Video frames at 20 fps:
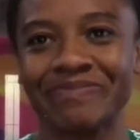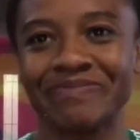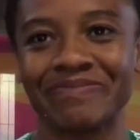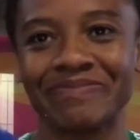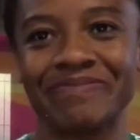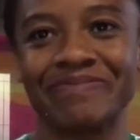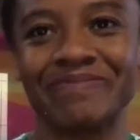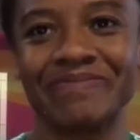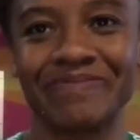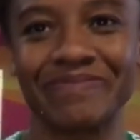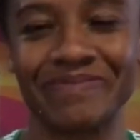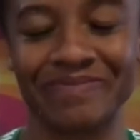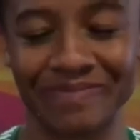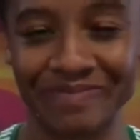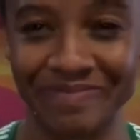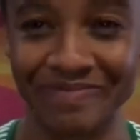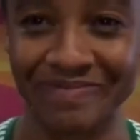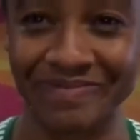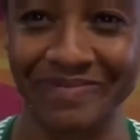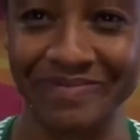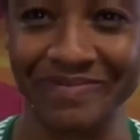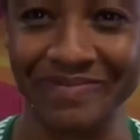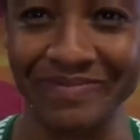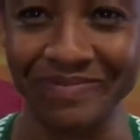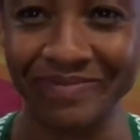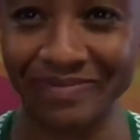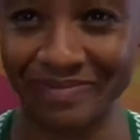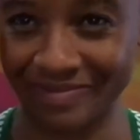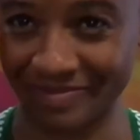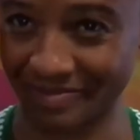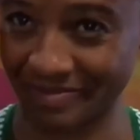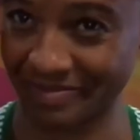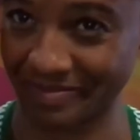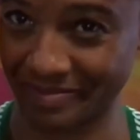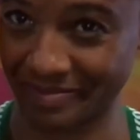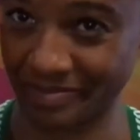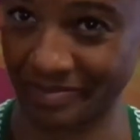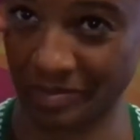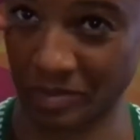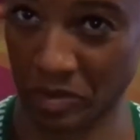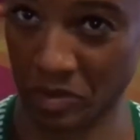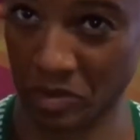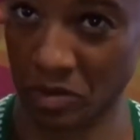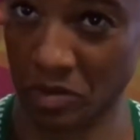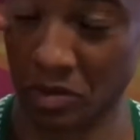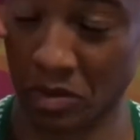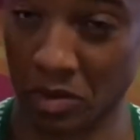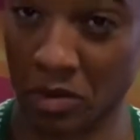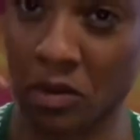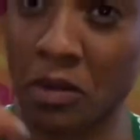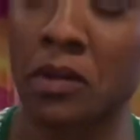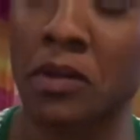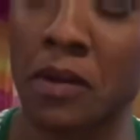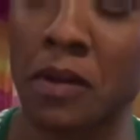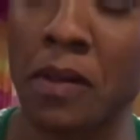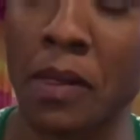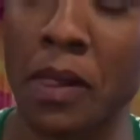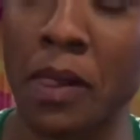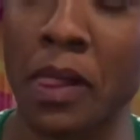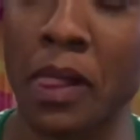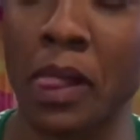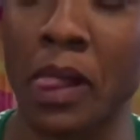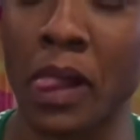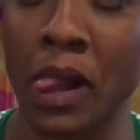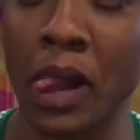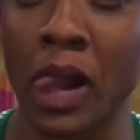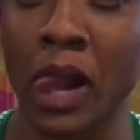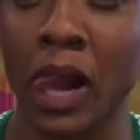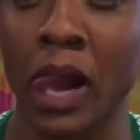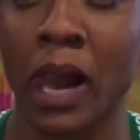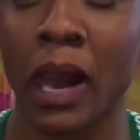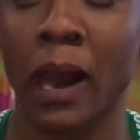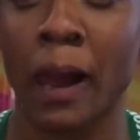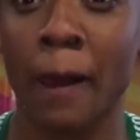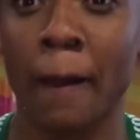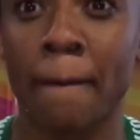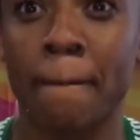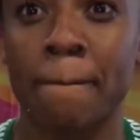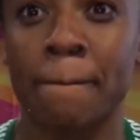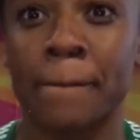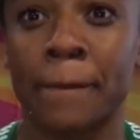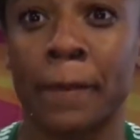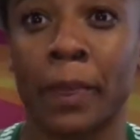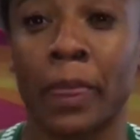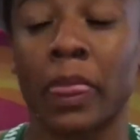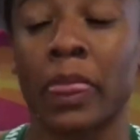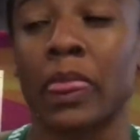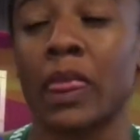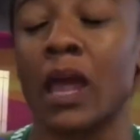So what's your... After this, what's your plan for the rest of the season?